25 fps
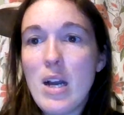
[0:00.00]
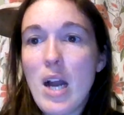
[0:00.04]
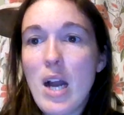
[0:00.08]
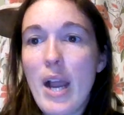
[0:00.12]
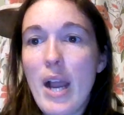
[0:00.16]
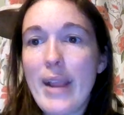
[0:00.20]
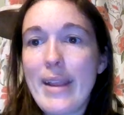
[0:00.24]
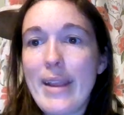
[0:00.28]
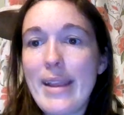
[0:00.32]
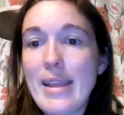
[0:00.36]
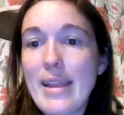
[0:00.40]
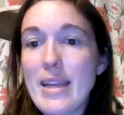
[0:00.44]

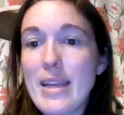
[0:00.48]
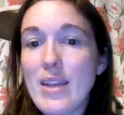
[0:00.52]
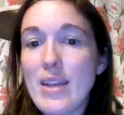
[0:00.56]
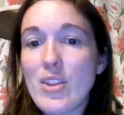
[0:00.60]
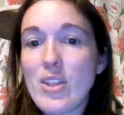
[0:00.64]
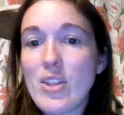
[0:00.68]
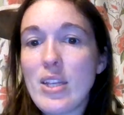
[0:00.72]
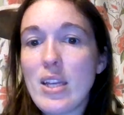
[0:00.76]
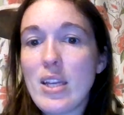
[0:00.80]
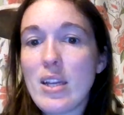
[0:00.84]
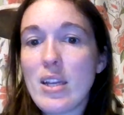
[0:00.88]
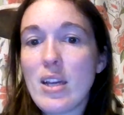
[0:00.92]
I
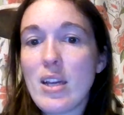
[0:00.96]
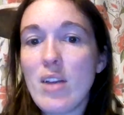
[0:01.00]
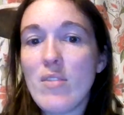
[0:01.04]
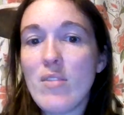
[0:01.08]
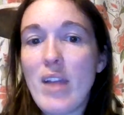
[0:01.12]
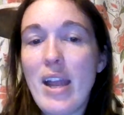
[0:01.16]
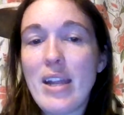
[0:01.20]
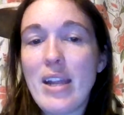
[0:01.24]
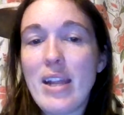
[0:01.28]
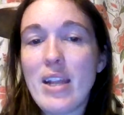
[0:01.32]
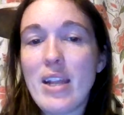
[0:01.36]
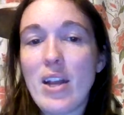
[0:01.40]
can't think
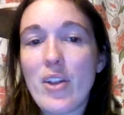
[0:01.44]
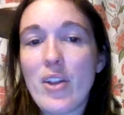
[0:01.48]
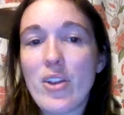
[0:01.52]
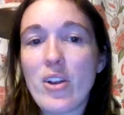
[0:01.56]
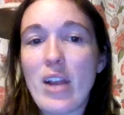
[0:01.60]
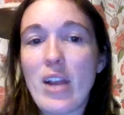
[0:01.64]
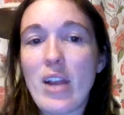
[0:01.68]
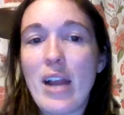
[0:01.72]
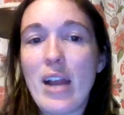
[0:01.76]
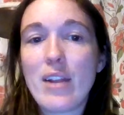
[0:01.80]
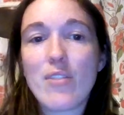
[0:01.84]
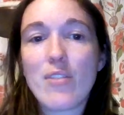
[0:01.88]
of any
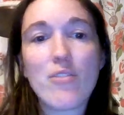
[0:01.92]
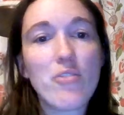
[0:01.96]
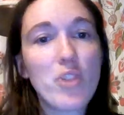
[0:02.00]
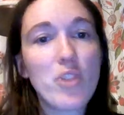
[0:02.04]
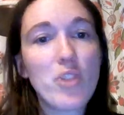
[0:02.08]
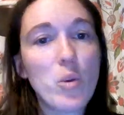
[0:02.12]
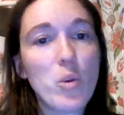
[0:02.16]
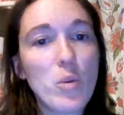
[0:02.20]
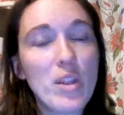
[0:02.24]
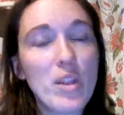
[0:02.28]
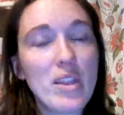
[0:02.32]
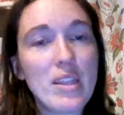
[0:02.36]
other kind of
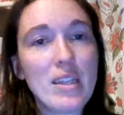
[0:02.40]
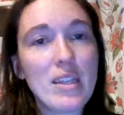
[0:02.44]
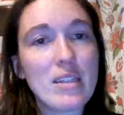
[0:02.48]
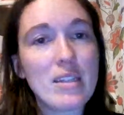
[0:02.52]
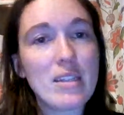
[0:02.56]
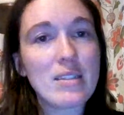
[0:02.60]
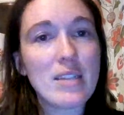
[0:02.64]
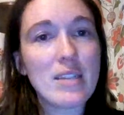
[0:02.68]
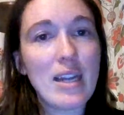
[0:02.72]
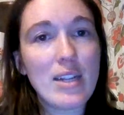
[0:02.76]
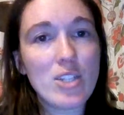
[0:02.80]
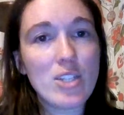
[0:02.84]
frequent
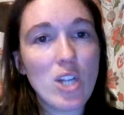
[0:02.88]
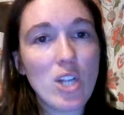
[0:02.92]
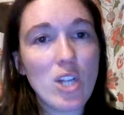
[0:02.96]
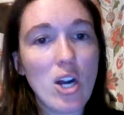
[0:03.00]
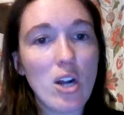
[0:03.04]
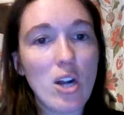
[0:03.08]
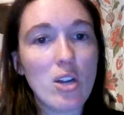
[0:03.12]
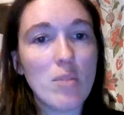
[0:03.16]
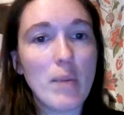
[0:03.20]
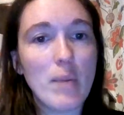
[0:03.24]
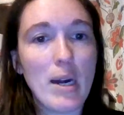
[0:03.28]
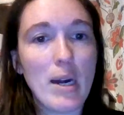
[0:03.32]
things that I
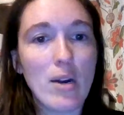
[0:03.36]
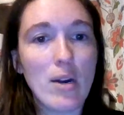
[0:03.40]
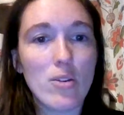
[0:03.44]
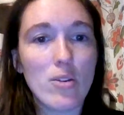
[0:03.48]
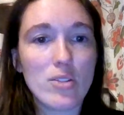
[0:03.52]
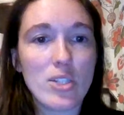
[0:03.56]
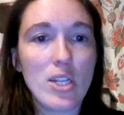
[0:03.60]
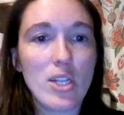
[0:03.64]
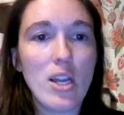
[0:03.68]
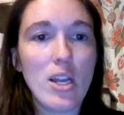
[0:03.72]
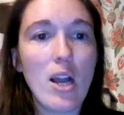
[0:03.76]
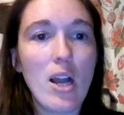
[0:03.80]
talk
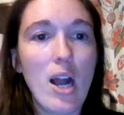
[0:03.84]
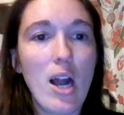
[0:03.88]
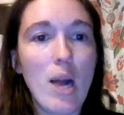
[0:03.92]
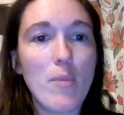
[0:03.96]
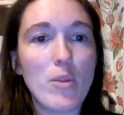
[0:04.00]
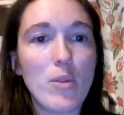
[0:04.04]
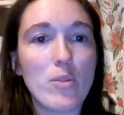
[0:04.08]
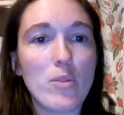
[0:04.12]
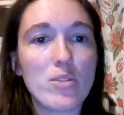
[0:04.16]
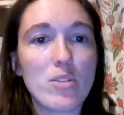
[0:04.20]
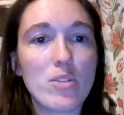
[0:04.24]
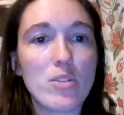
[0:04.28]
about.
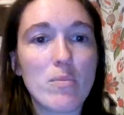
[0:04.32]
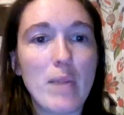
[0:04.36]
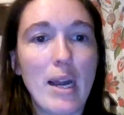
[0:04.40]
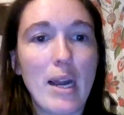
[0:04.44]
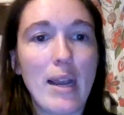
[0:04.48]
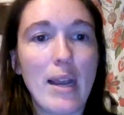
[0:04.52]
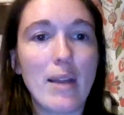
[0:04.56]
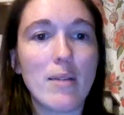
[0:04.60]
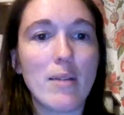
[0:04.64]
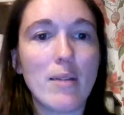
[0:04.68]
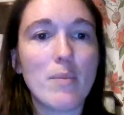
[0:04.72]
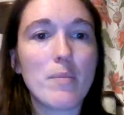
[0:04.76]
Those are
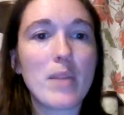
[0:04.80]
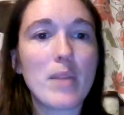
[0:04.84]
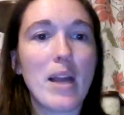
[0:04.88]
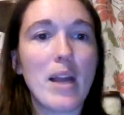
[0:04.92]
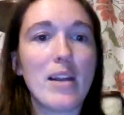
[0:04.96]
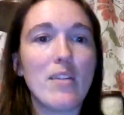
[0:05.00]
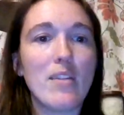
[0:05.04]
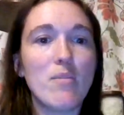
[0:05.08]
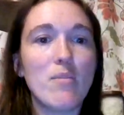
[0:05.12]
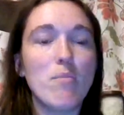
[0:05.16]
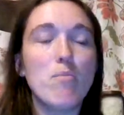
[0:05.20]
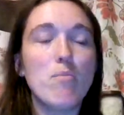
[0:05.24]
my
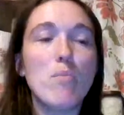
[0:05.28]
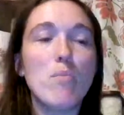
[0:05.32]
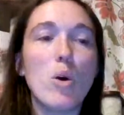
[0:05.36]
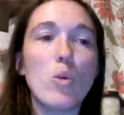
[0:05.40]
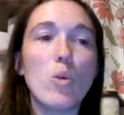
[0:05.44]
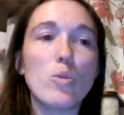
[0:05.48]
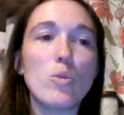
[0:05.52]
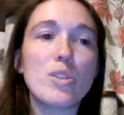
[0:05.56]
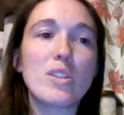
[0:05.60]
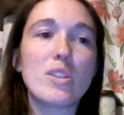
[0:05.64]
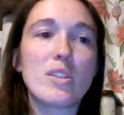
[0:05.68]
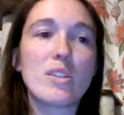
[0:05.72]
kind of
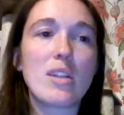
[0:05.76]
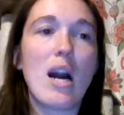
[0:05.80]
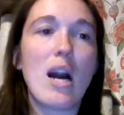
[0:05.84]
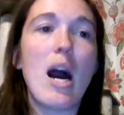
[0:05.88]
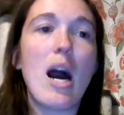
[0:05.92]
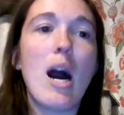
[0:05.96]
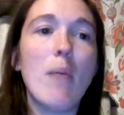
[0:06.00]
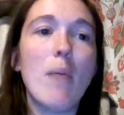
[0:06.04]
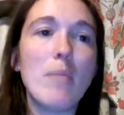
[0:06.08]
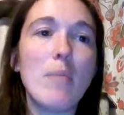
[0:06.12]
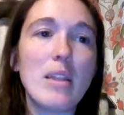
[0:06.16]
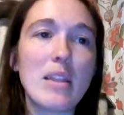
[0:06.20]
most
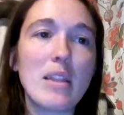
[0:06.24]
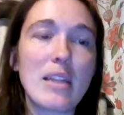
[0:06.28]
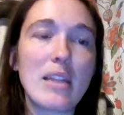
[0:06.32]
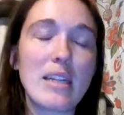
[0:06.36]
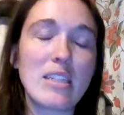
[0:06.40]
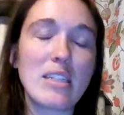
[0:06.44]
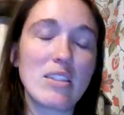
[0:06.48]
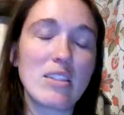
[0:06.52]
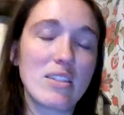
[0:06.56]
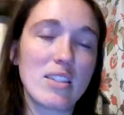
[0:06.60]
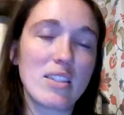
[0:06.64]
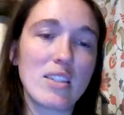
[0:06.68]

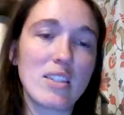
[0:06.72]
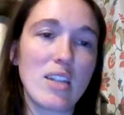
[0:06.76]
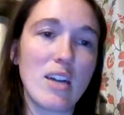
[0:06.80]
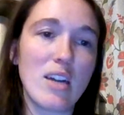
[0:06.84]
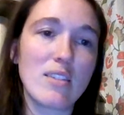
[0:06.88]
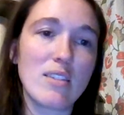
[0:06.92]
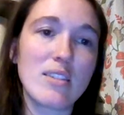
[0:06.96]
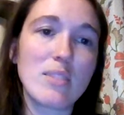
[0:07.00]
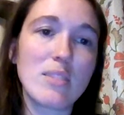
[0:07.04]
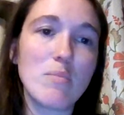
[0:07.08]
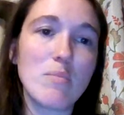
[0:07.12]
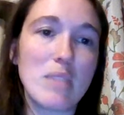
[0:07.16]
commonly
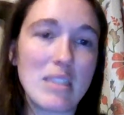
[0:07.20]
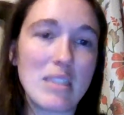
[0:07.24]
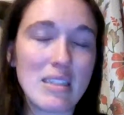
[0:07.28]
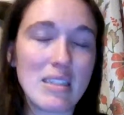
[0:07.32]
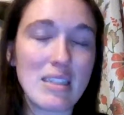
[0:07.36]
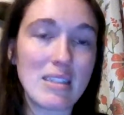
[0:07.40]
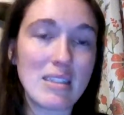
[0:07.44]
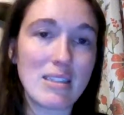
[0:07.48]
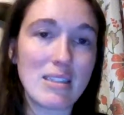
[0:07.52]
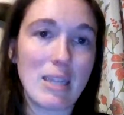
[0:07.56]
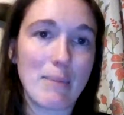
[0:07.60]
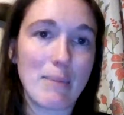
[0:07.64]
discussed
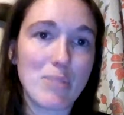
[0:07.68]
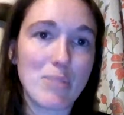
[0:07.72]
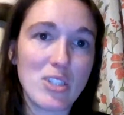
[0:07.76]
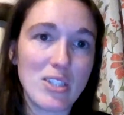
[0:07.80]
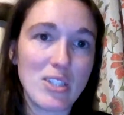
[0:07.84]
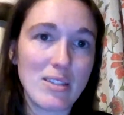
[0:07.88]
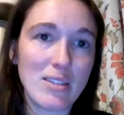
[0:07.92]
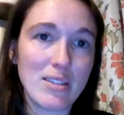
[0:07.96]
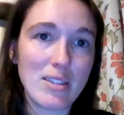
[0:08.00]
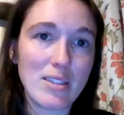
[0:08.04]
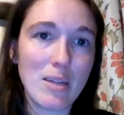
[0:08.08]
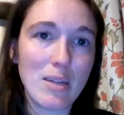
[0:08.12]

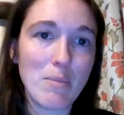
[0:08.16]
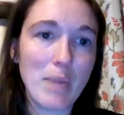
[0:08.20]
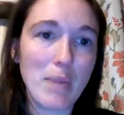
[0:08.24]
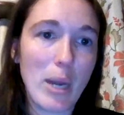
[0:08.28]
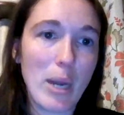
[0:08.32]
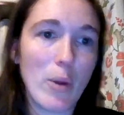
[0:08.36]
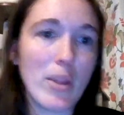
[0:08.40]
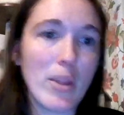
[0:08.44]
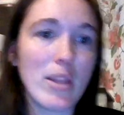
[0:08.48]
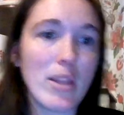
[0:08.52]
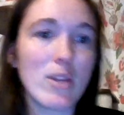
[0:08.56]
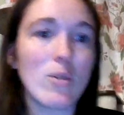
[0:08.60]
misconceptions
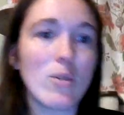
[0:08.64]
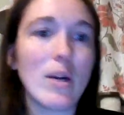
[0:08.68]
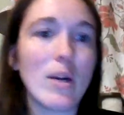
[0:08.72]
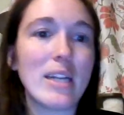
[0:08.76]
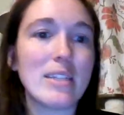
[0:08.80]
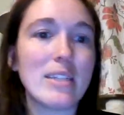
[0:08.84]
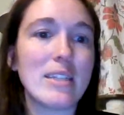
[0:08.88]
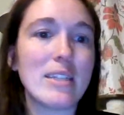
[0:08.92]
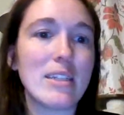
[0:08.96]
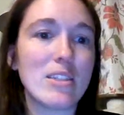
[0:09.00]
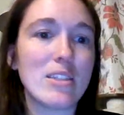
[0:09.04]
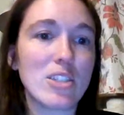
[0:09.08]
about
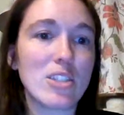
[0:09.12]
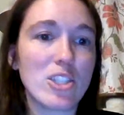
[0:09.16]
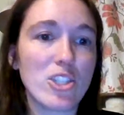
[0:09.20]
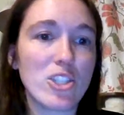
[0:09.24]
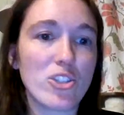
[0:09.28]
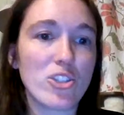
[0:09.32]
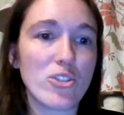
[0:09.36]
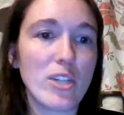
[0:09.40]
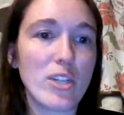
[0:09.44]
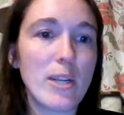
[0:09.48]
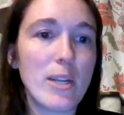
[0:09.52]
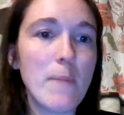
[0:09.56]
equine
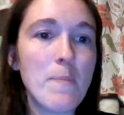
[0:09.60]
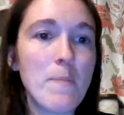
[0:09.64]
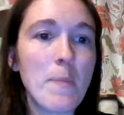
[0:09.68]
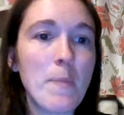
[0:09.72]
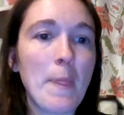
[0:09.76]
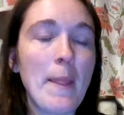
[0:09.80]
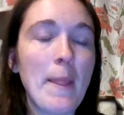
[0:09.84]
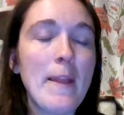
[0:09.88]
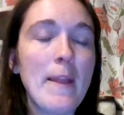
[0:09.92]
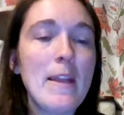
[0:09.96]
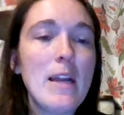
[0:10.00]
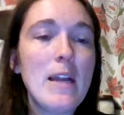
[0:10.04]
dentistry.